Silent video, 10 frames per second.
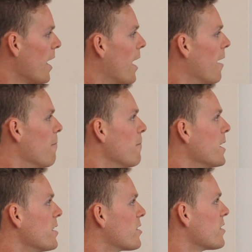
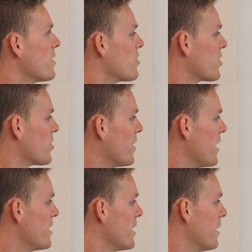it's just an
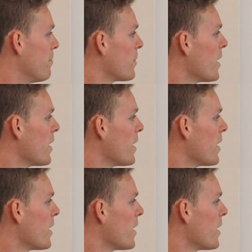idea.